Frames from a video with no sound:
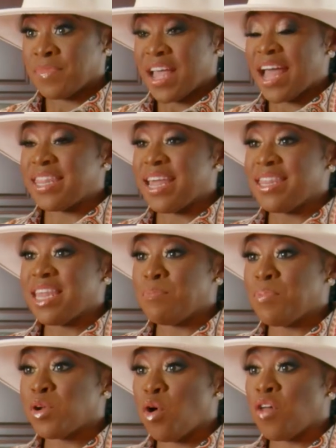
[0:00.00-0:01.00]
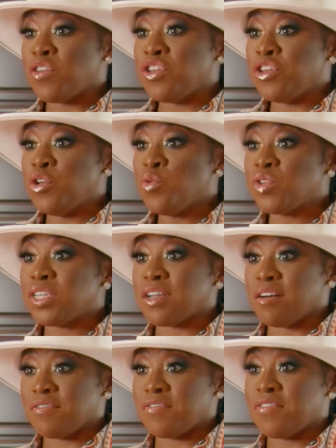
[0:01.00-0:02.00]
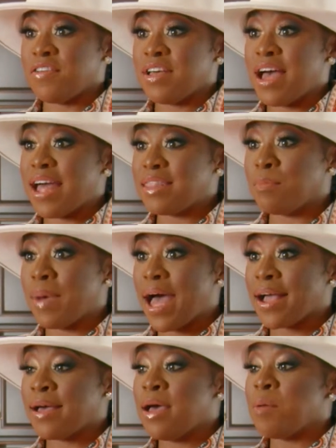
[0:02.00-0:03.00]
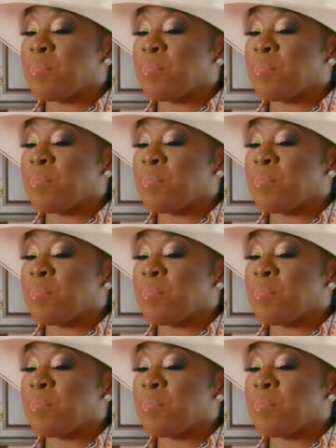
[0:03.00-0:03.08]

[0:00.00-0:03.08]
And then they put all the new stuff at the back.